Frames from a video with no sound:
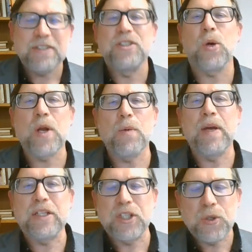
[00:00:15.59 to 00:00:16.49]
during
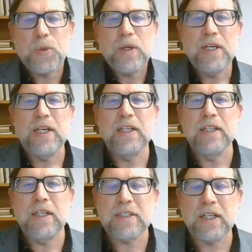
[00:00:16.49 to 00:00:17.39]
week 2 in the
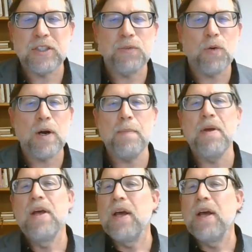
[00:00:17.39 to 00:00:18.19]
discussion forum.